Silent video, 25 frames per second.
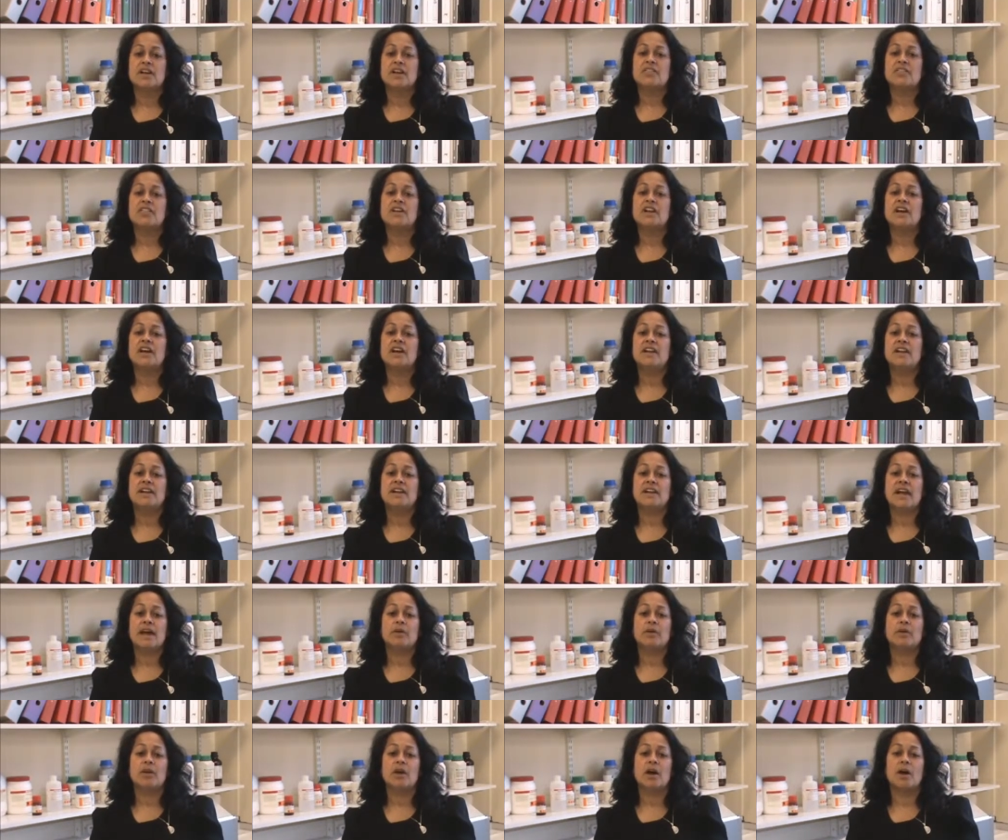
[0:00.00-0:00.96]
The learning
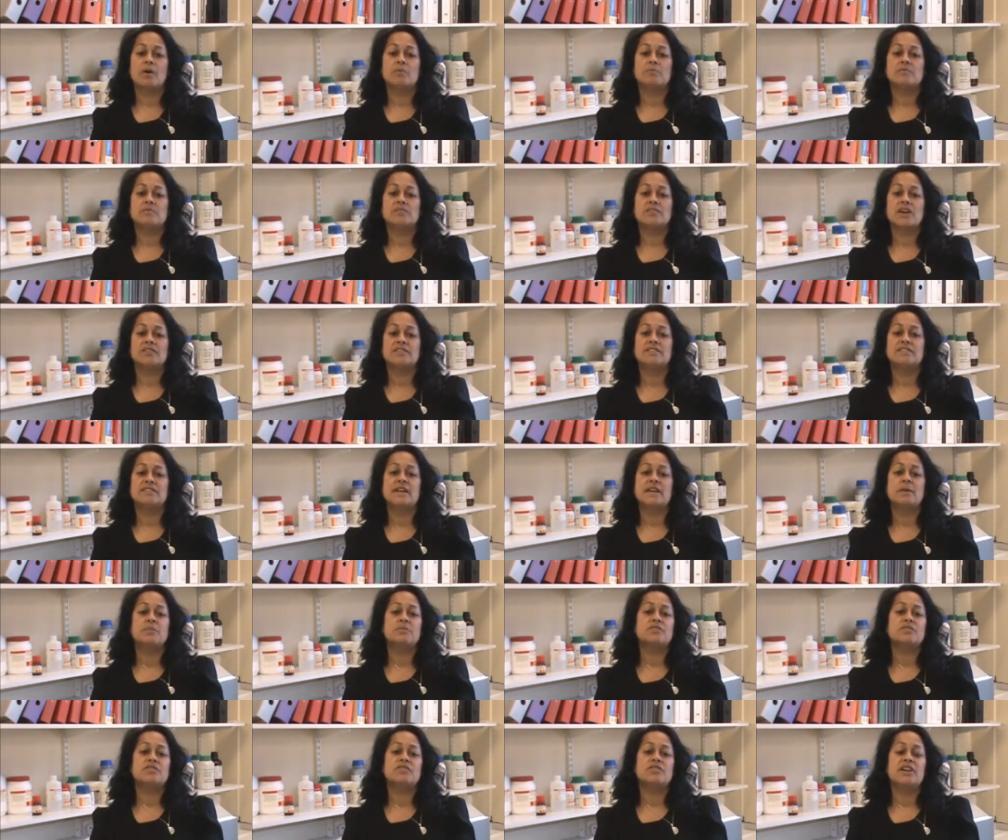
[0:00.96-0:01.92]
outcomes are to
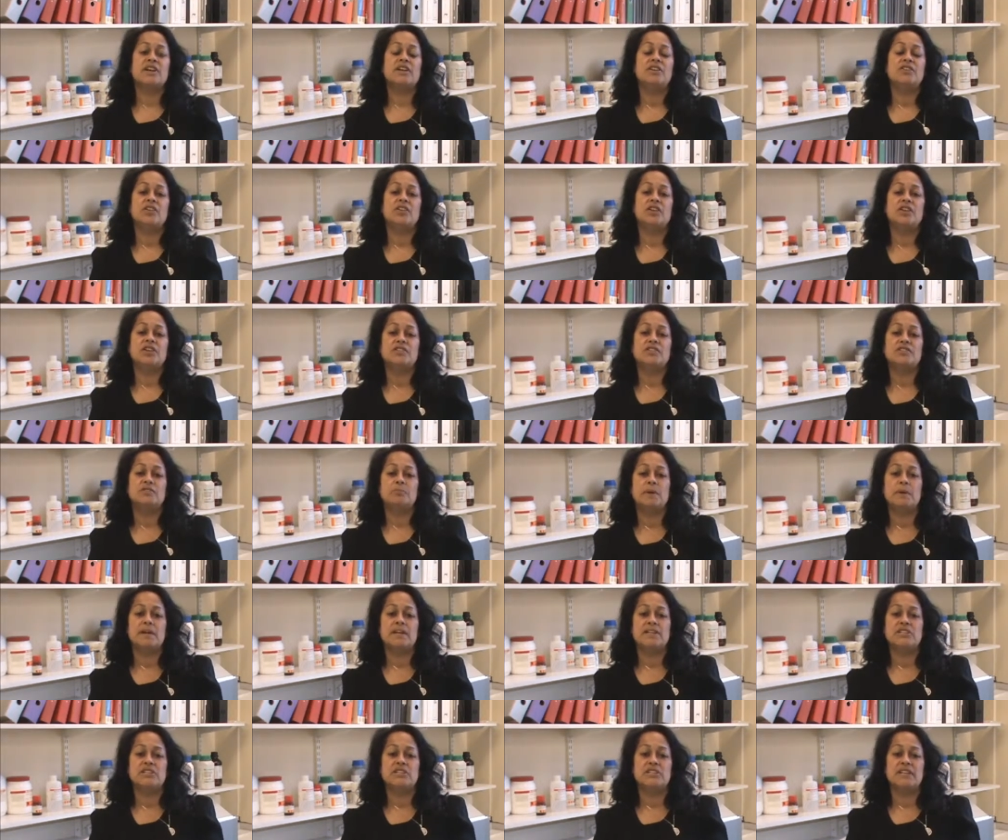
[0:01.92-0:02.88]
demonstrate knowledge of
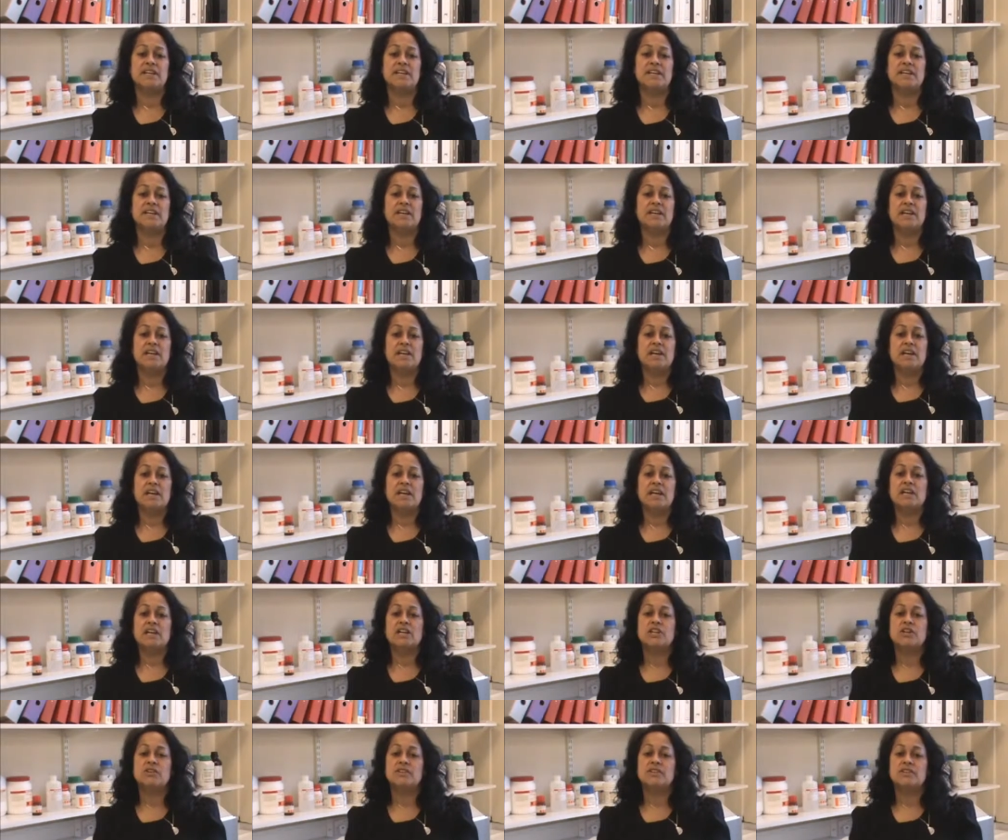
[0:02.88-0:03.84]
PGD,
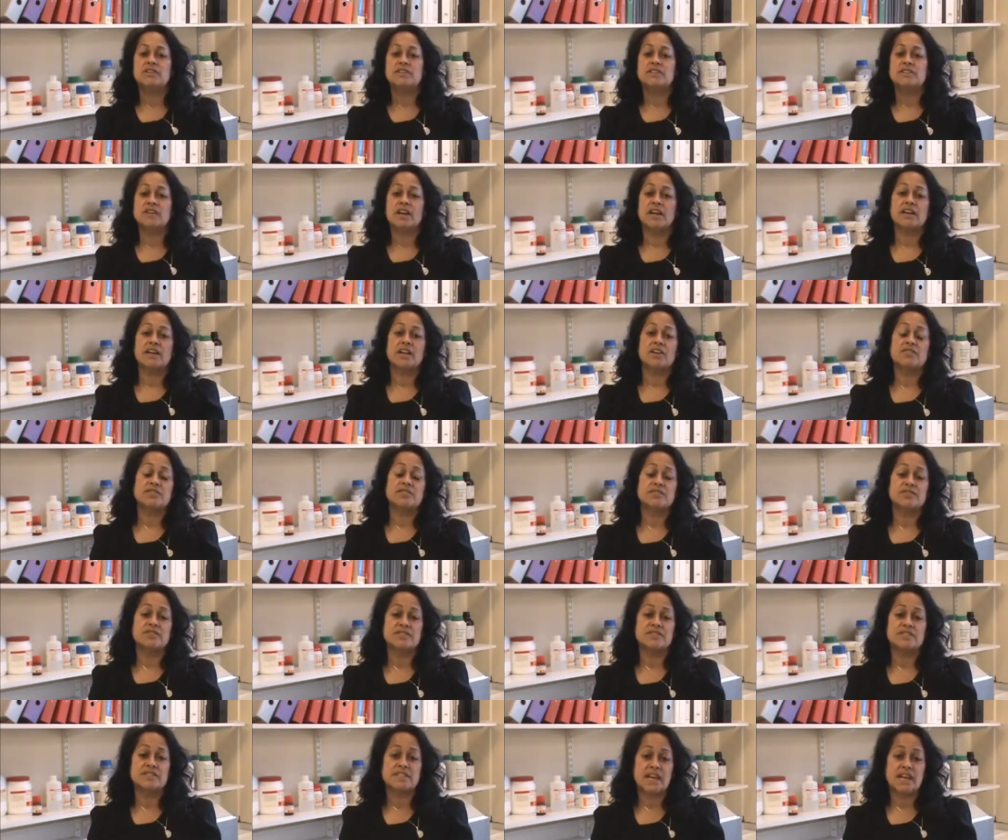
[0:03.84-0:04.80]
including the diagnosis
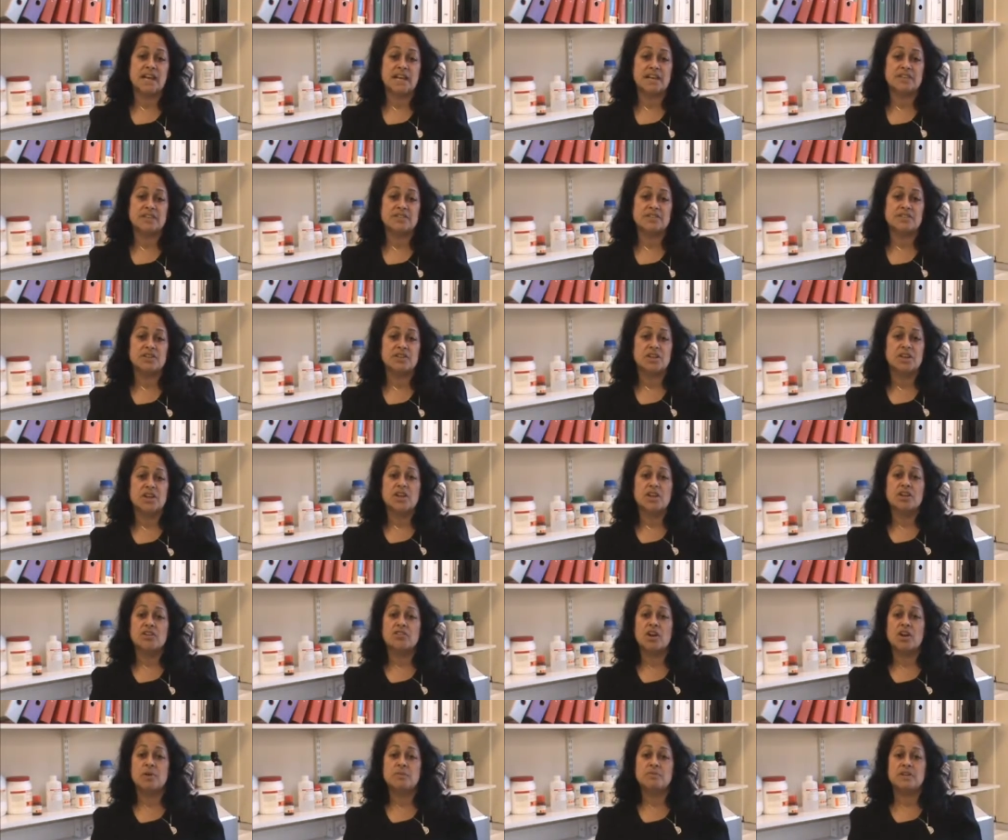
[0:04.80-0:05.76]
of sex,
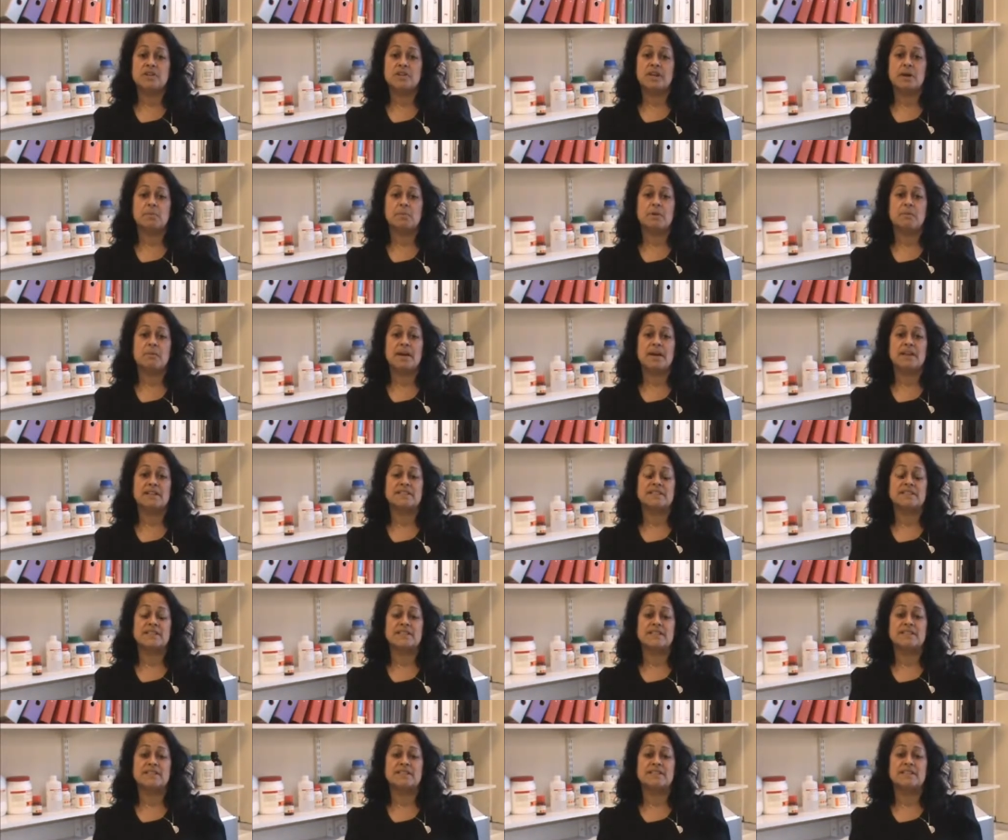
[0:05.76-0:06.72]
chromosome
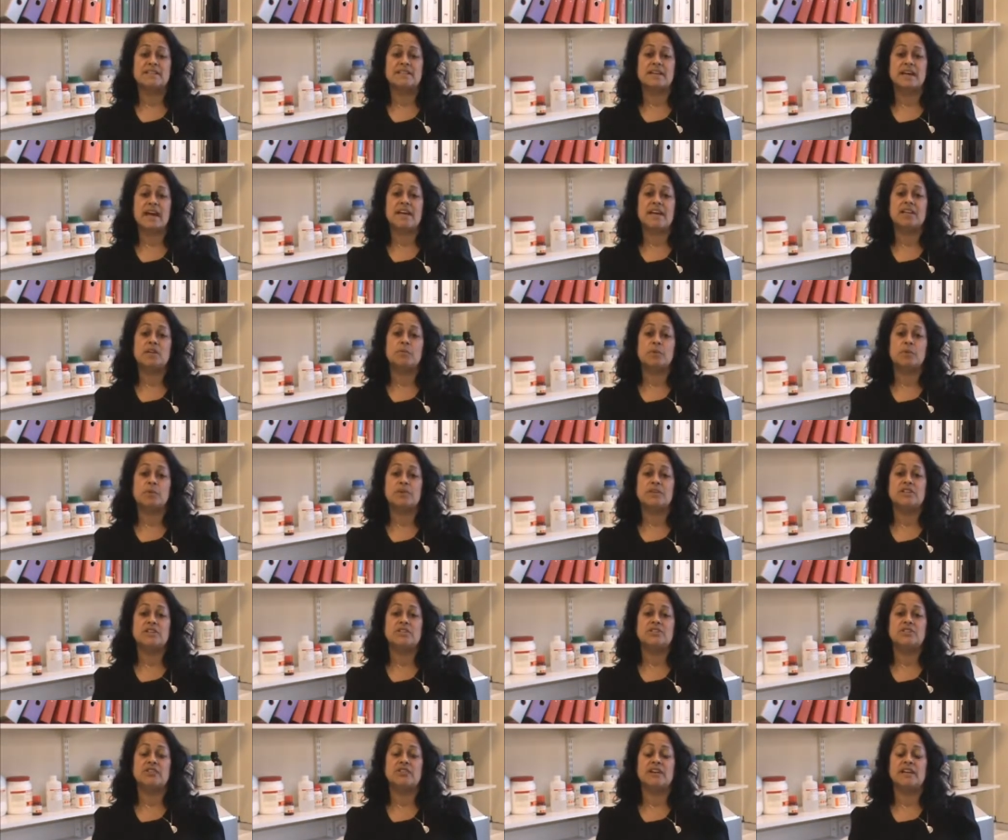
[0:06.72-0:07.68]
abnormalities, aneuploidy
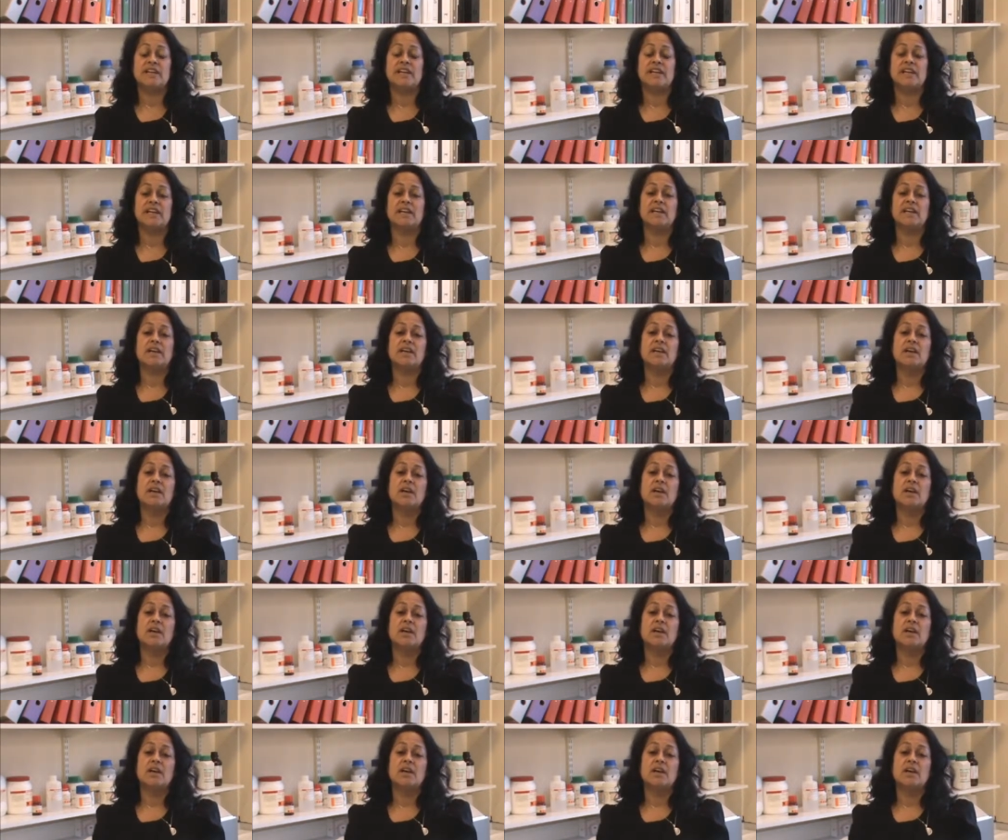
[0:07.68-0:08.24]
screening,